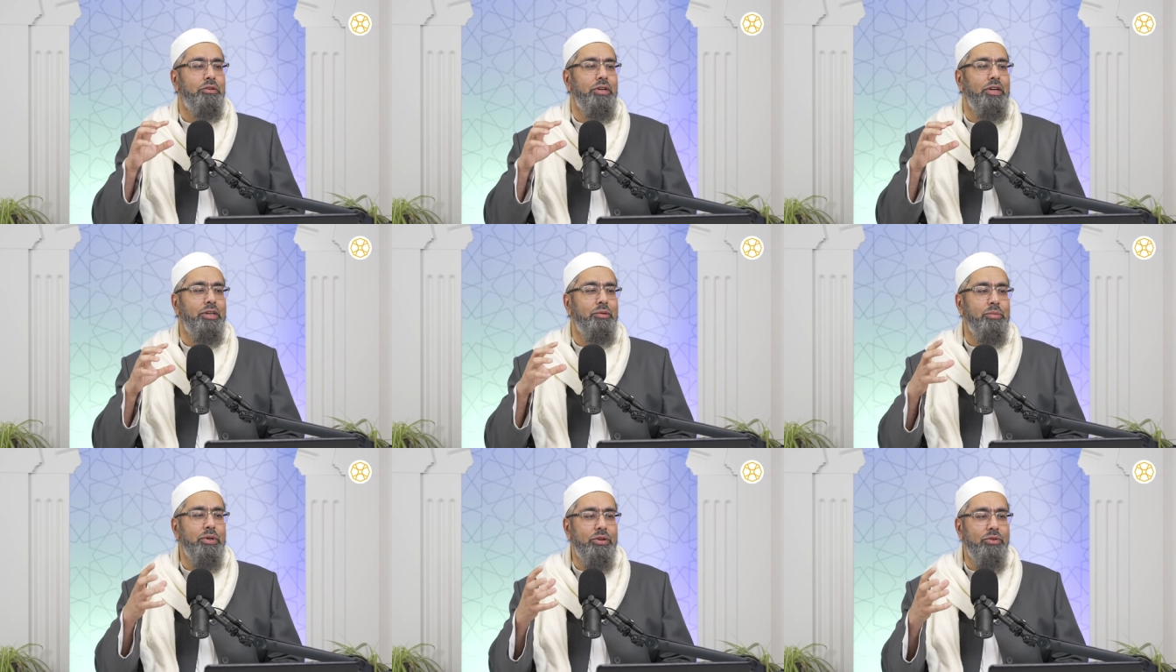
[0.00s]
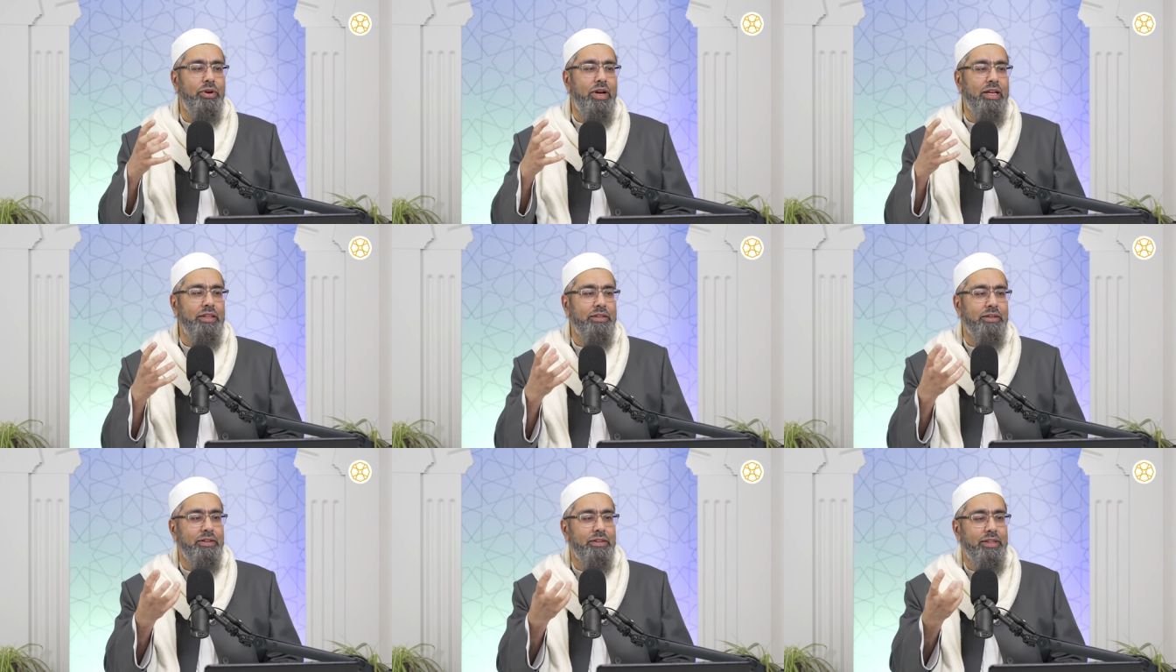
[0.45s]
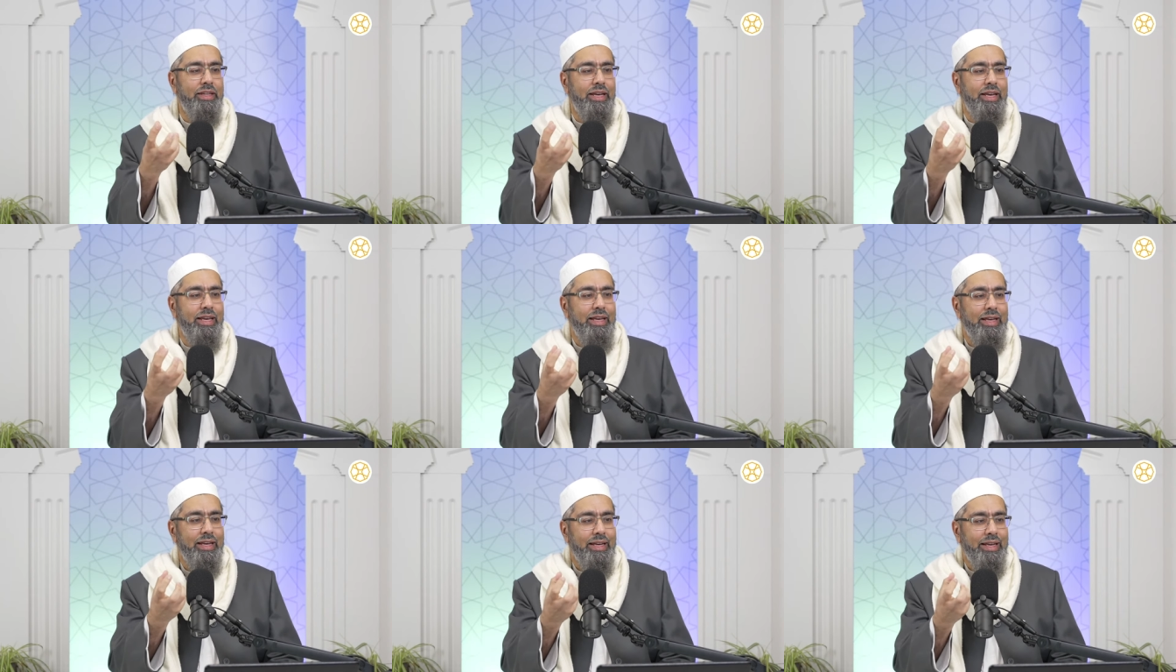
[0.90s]
right? but rather
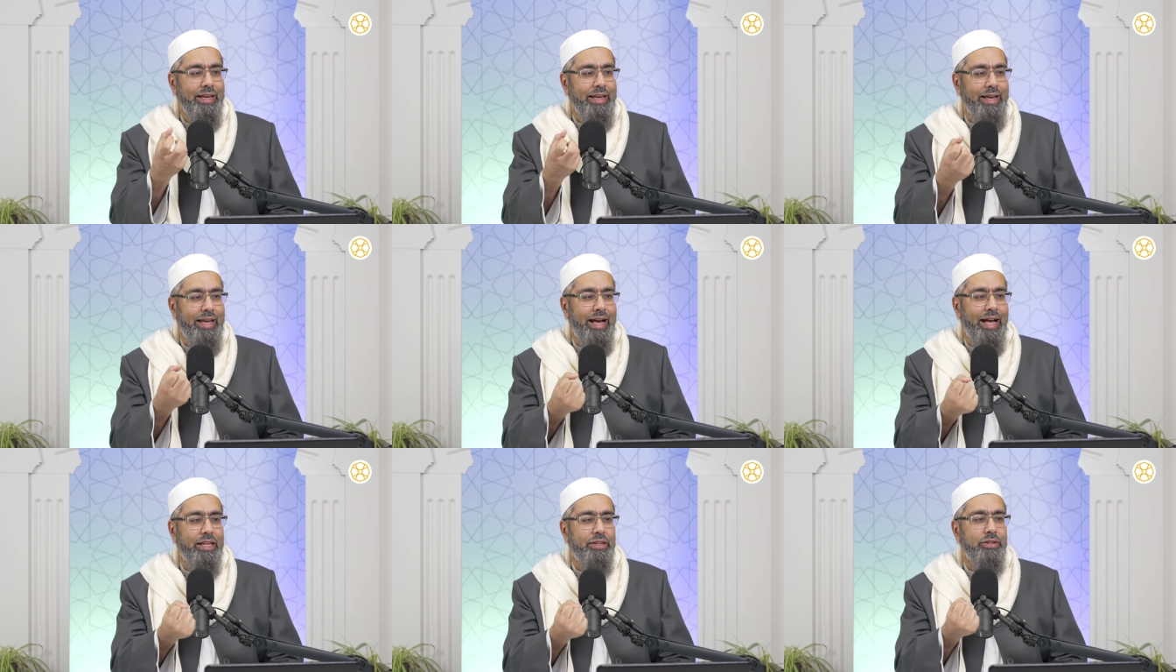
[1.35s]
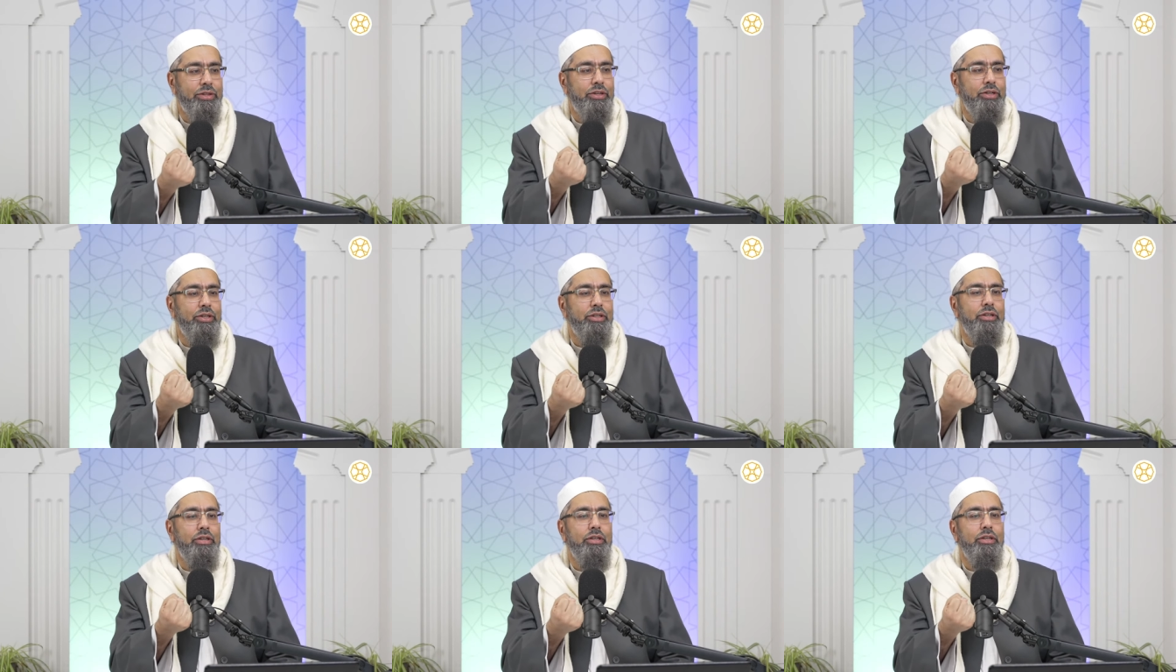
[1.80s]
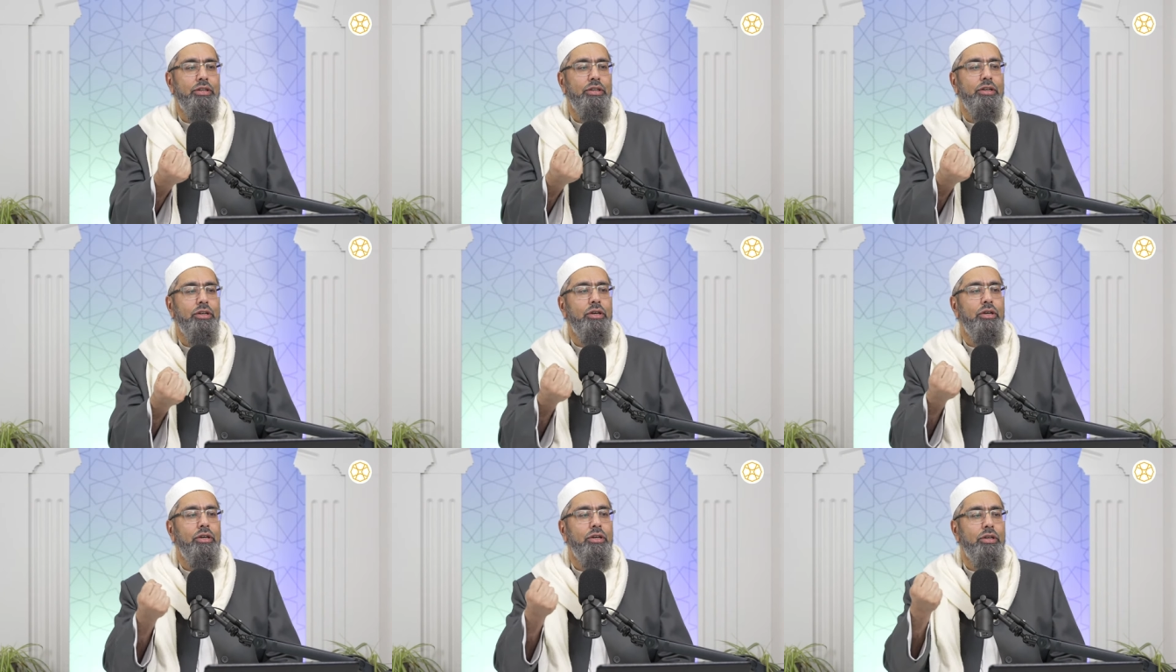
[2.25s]
they gathered
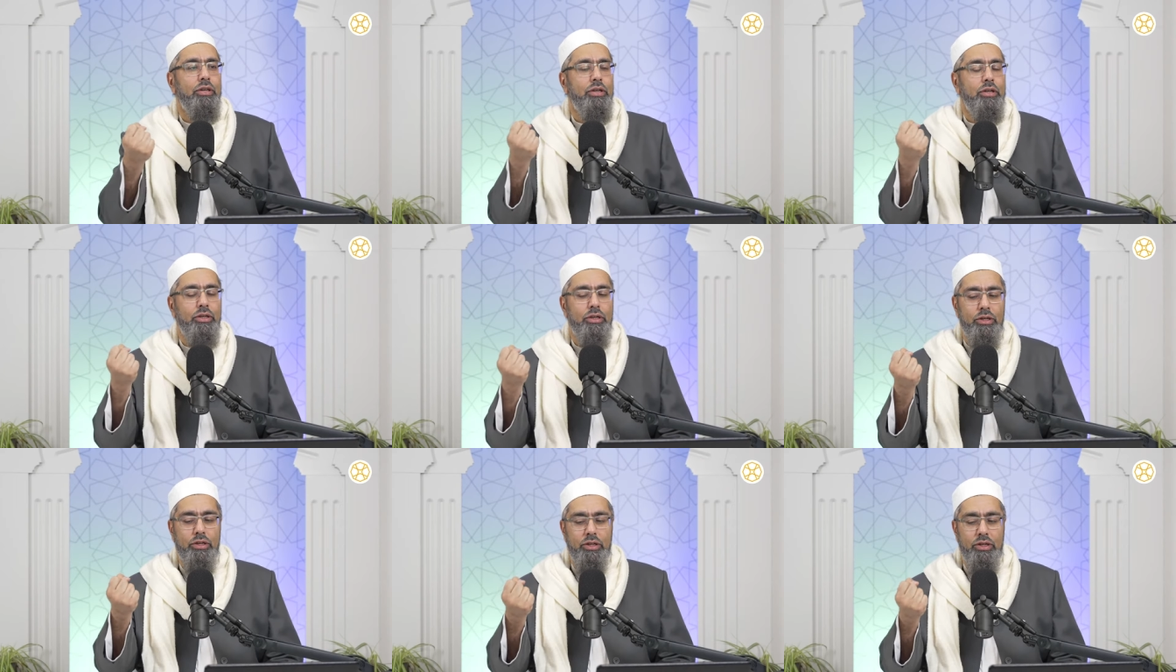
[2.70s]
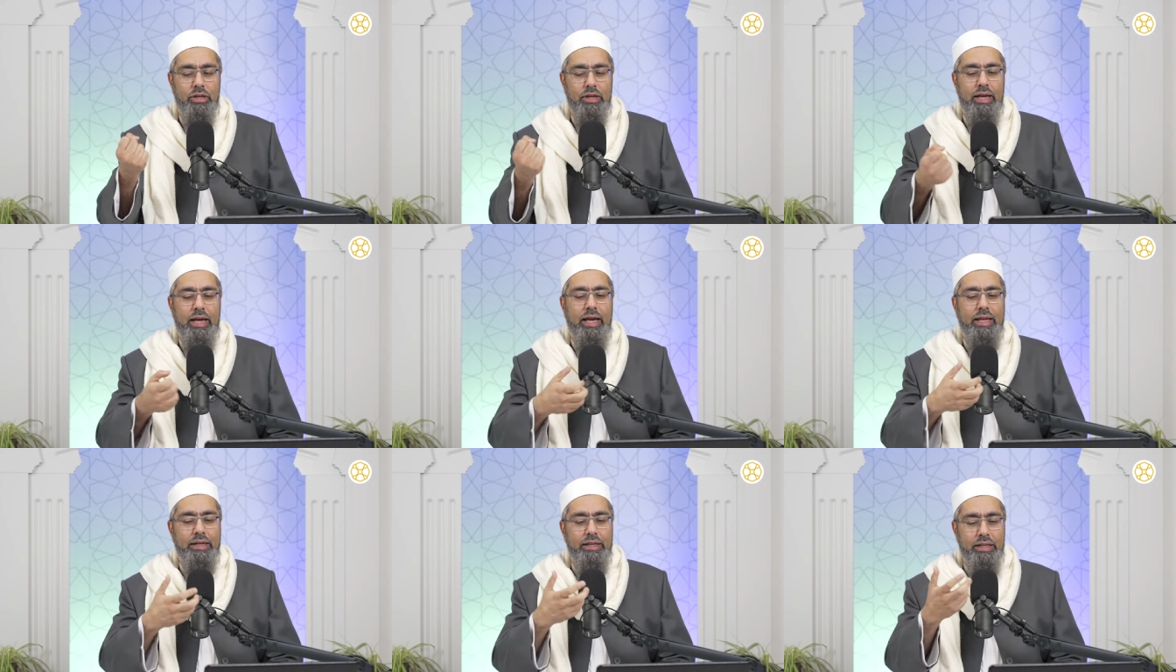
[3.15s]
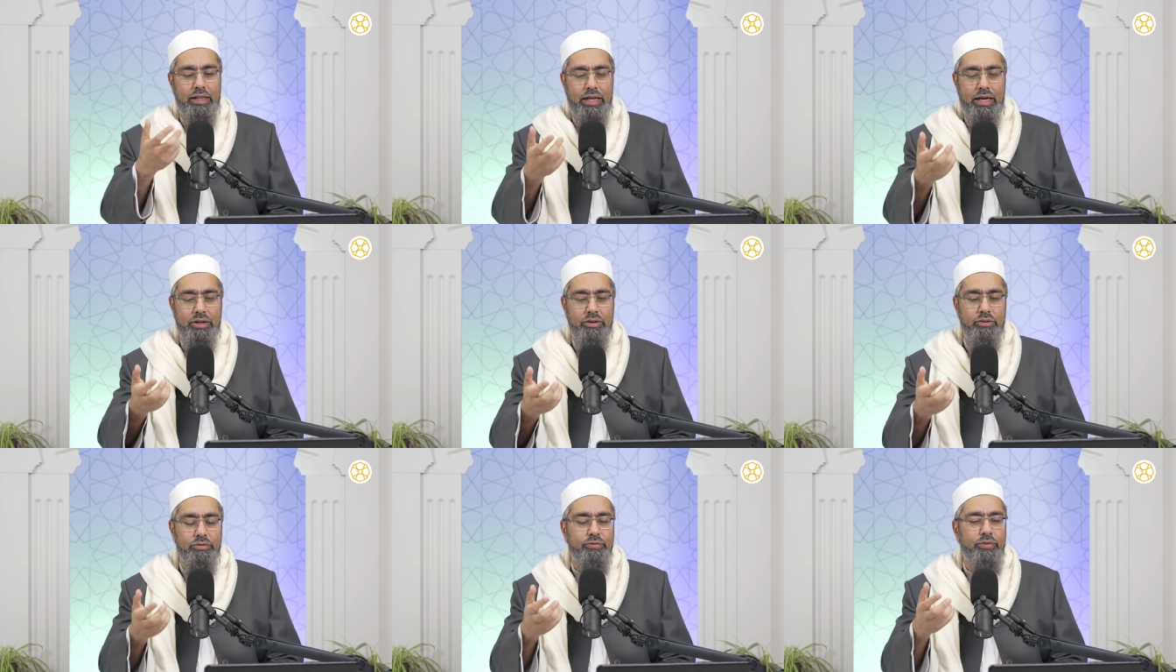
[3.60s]
and
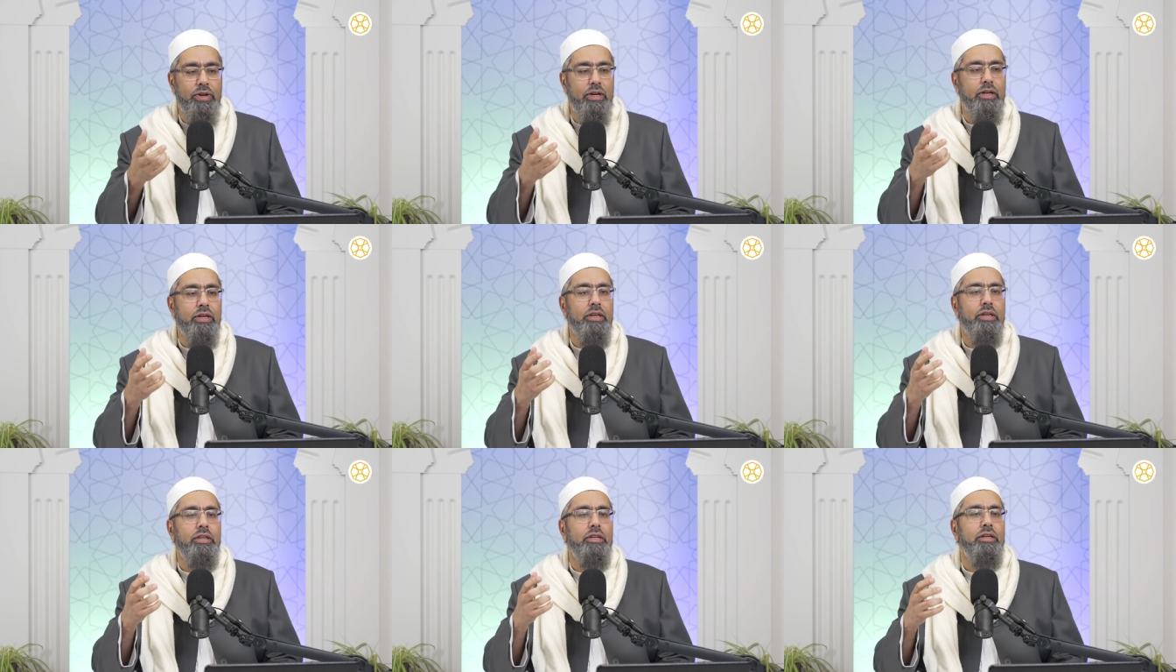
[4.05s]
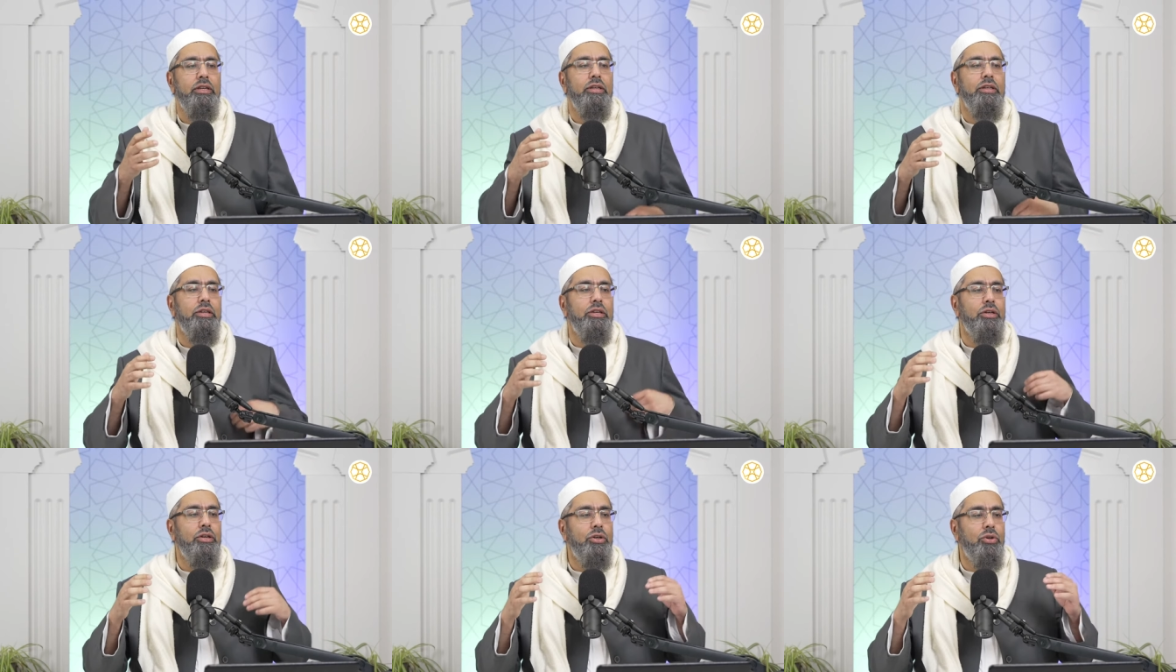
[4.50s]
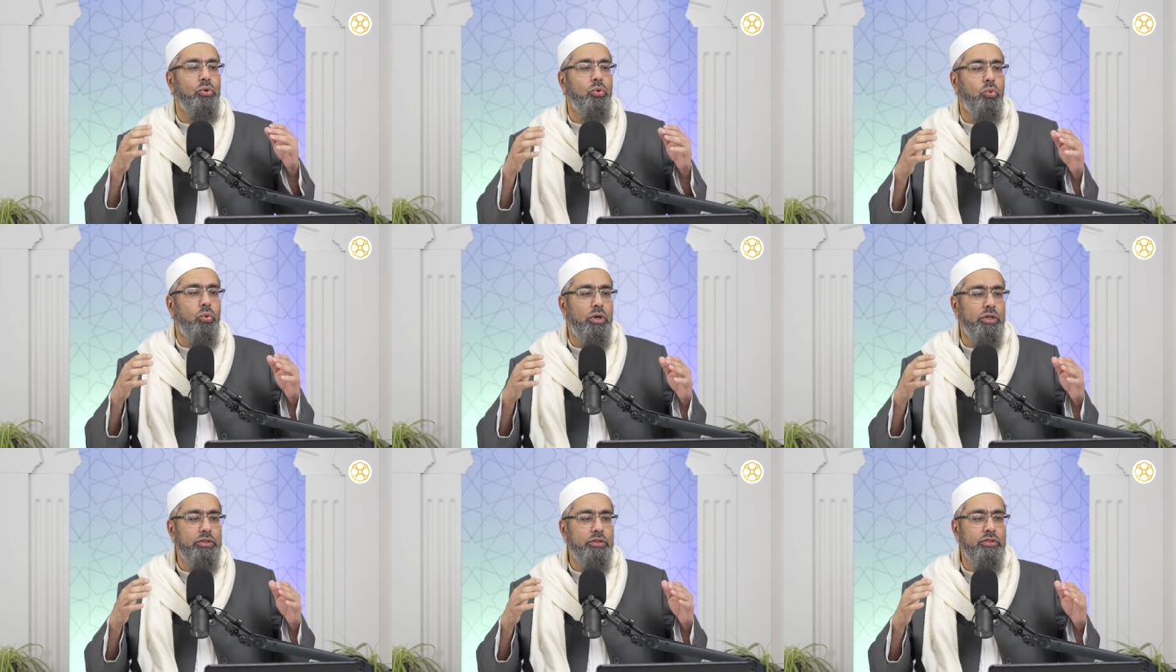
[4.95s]
clarified
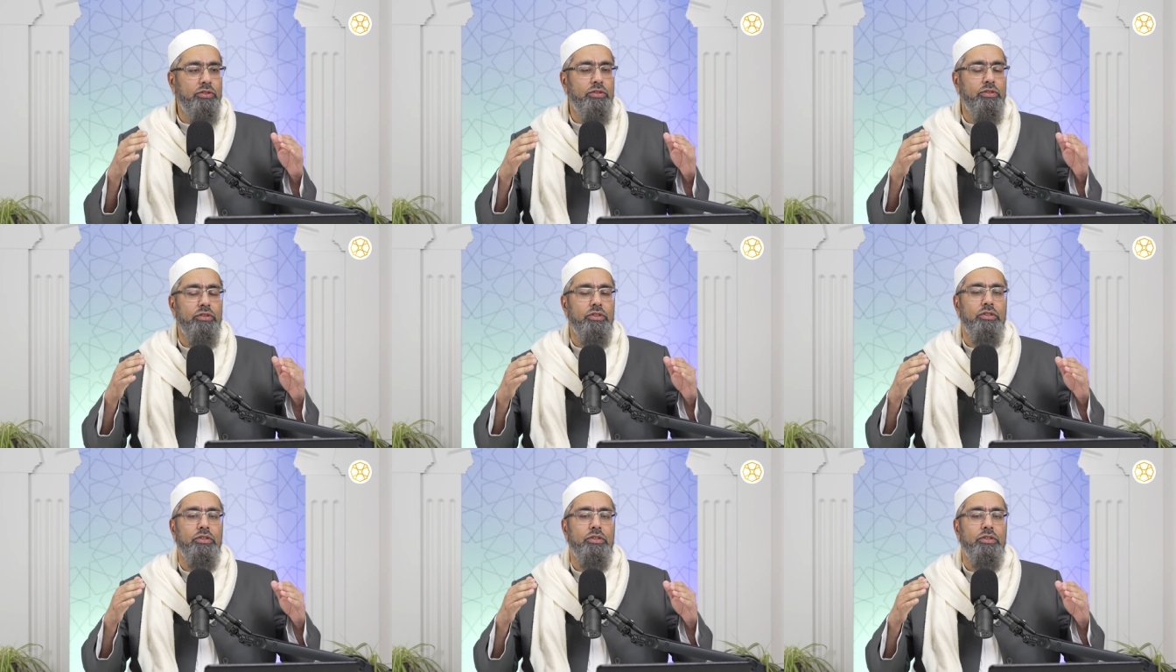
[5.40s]
what